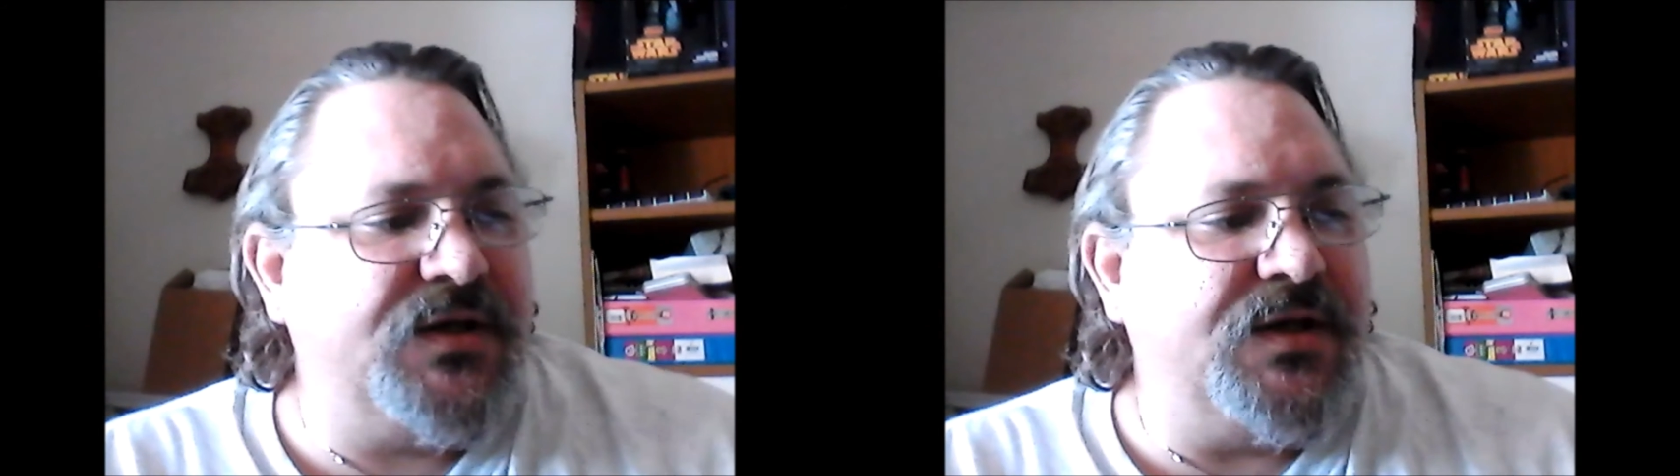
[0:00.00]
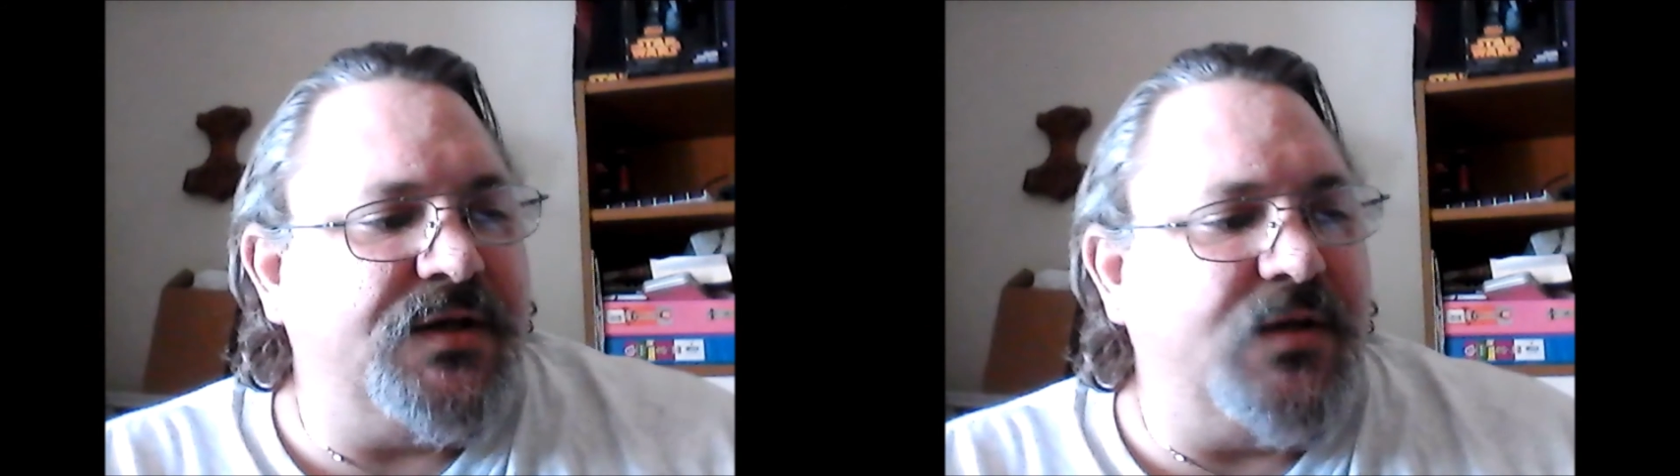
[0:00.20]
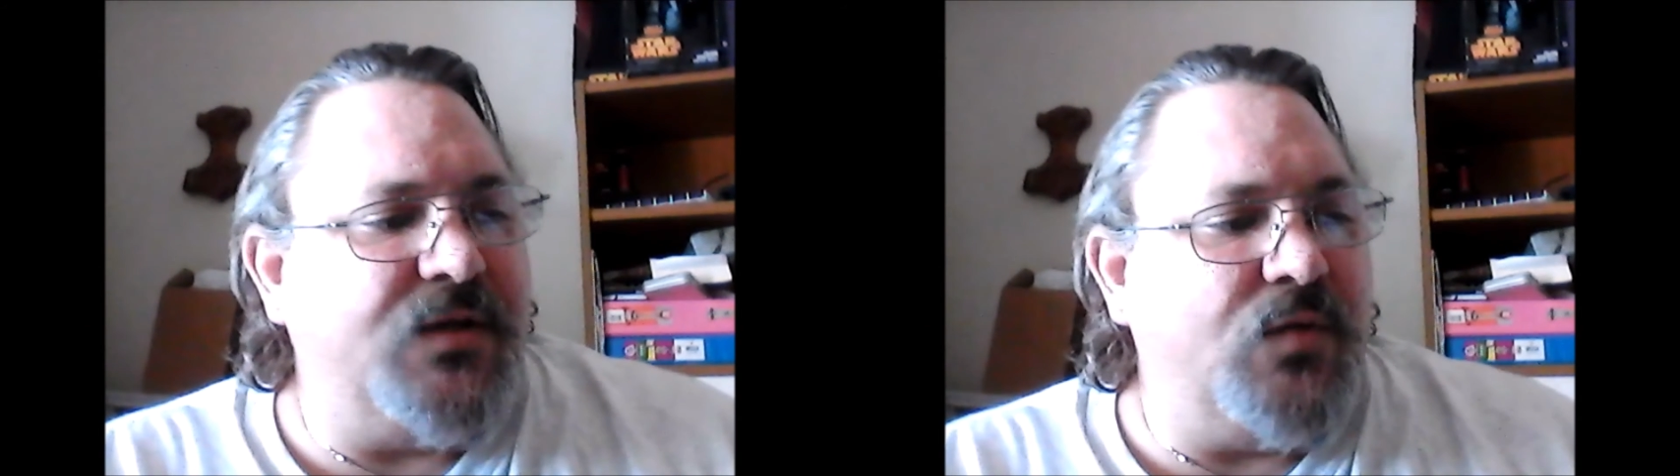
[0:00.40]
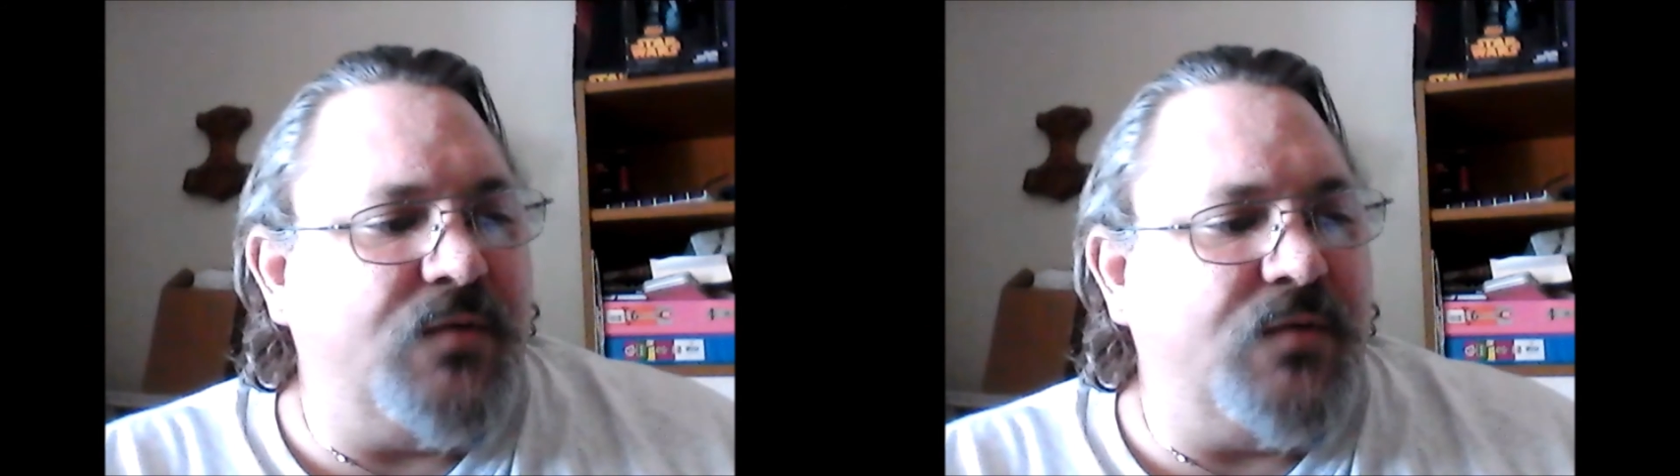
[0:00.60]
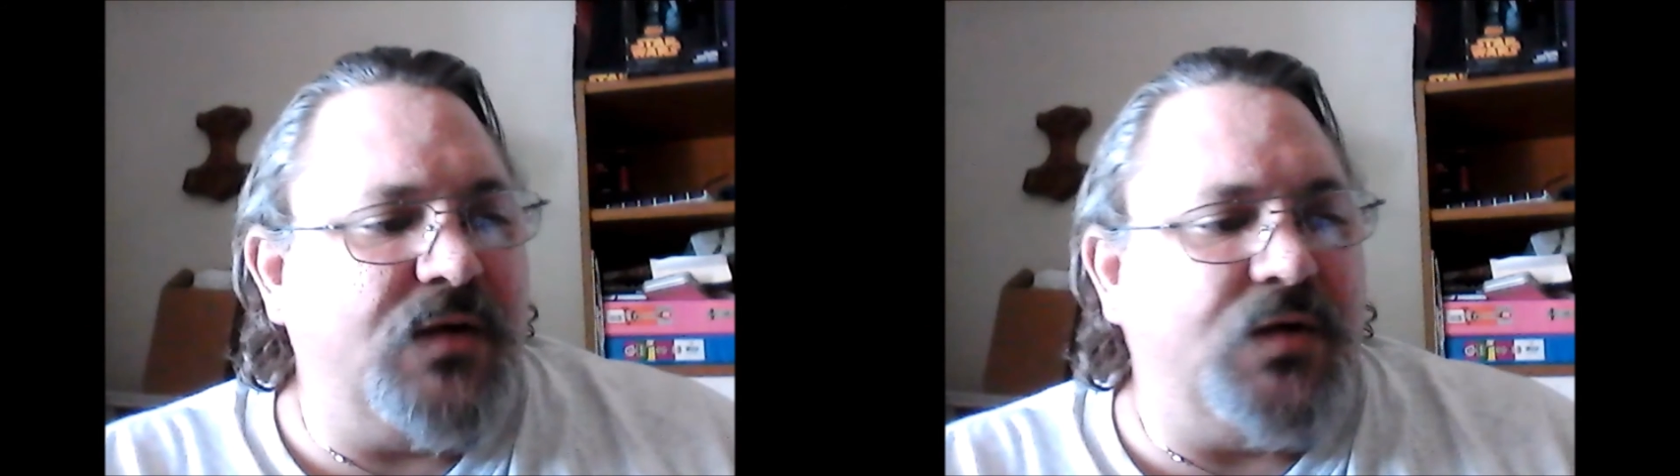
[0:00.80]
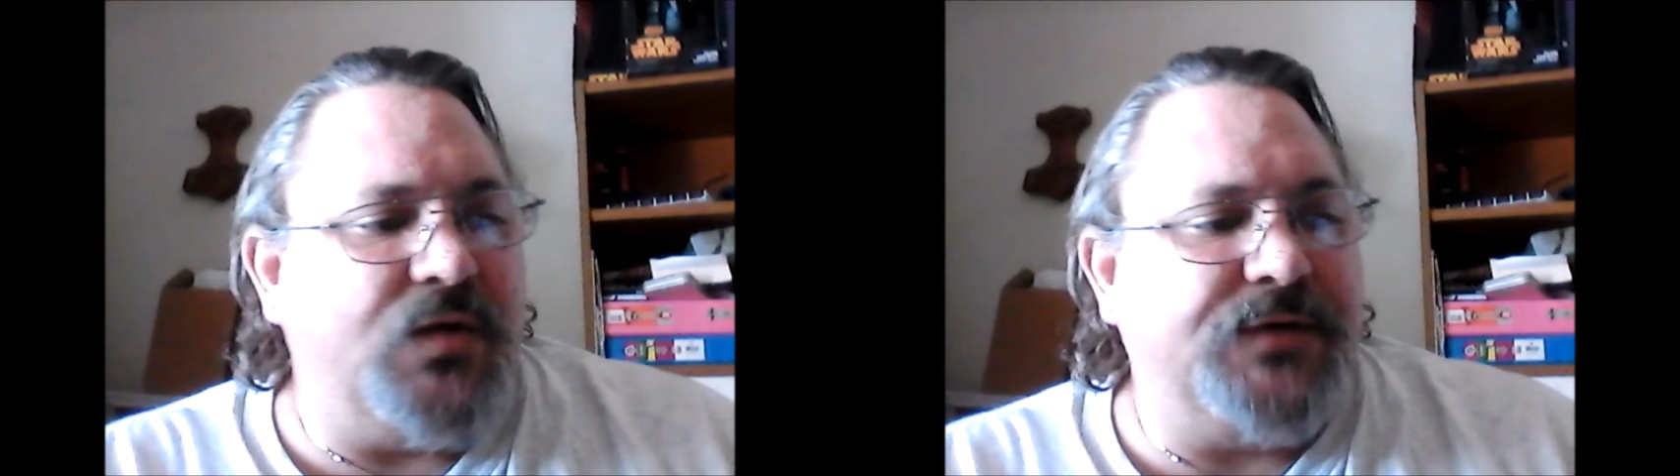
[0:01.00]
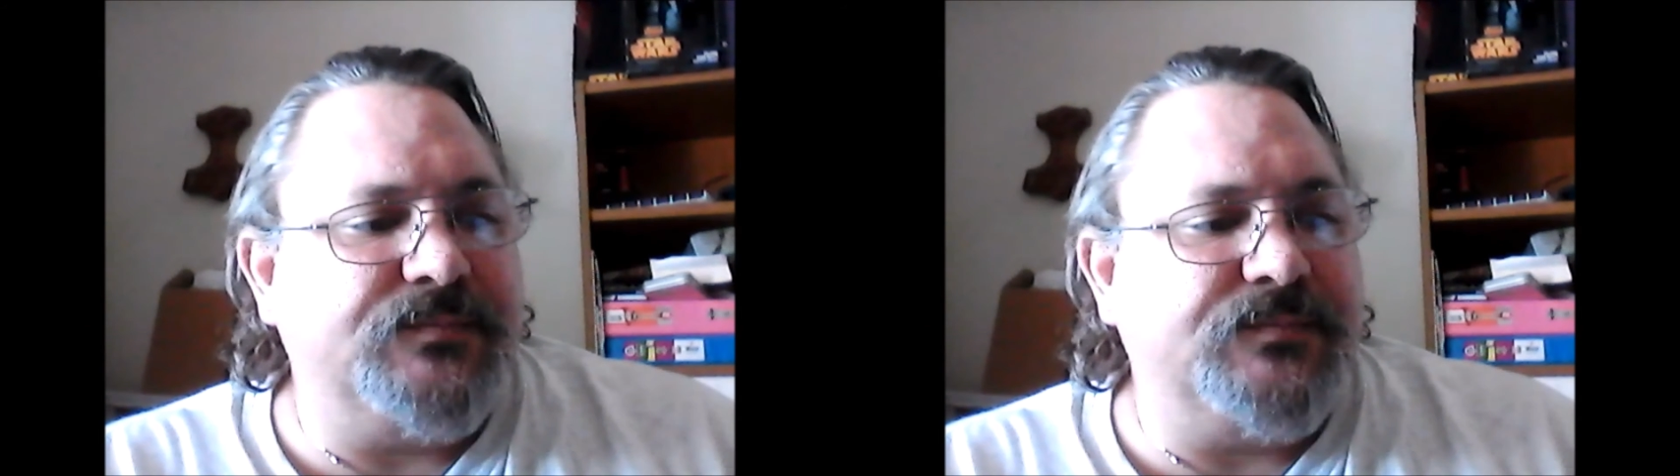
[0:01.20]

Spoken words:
Then one by one,